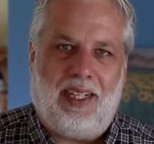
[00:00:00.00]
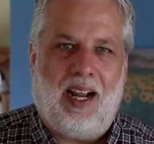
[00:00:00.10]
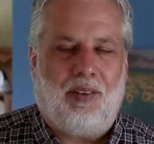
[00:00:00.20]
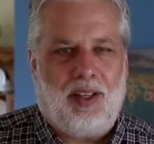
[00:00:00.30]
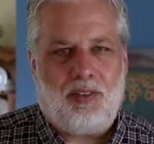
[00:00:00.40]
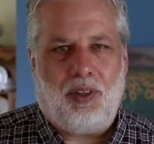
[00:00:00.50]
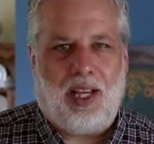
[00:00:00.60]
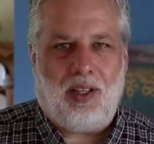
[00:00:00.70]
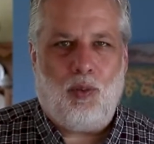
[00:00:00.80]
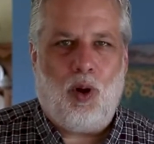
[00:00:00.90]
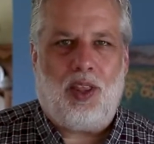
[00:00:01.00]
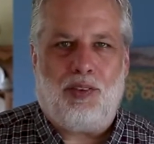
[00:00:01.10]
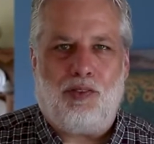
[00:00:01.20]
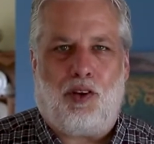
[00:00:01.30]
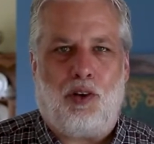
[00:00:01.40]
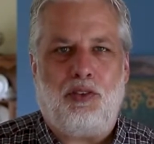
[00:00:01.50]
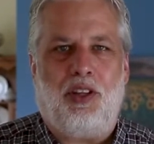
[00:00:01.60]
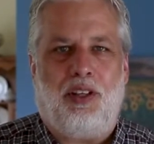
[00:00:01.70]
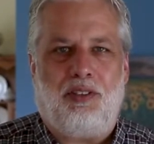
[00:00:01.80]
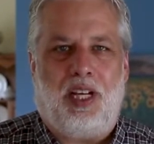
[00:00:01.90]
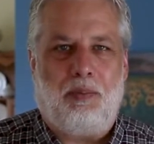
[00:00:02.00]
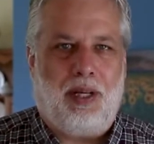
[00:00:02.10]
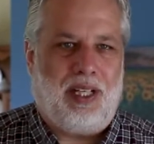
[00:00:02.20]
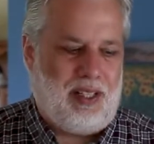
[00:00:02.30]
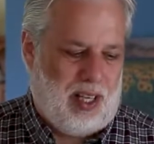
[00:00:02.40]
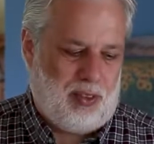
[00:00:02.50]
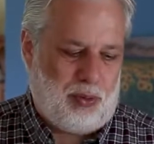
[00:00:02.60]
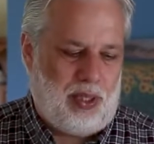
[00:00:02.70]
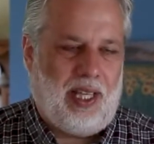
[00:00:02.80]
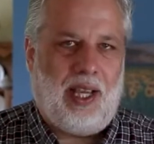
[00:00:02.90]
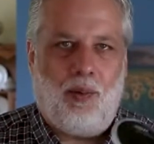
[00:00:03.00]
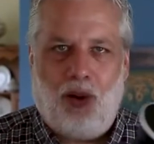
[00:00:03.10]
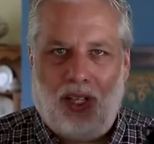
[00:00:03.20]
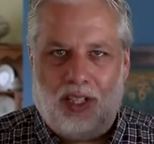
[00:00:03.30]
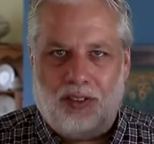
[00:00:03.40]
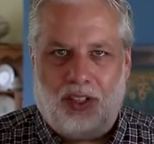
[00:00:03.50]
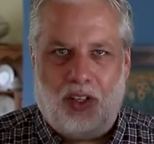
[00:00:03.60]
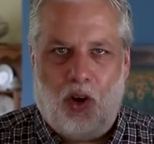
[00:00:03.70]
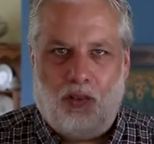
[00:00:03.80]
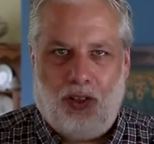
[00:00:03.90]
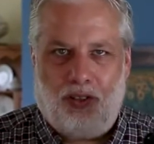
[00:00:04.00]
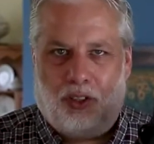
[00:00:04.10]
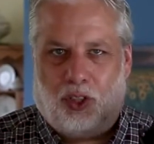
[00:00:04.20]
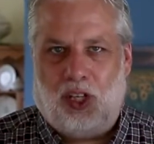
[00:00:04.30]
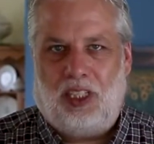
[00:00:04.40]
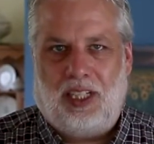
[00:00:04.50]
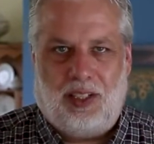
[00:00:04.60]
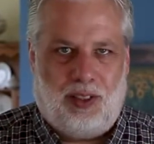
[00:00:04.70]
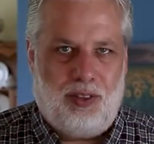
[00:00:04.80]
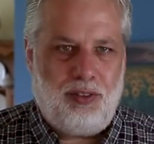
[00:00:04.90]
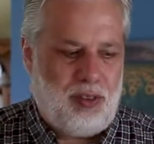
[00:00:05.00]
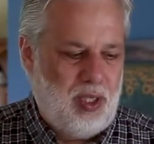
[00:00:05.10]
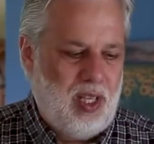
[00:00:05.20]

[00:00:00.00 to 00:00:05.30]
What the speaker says: Now that's like one of the first things anybody does when they get one of these Anova circulators.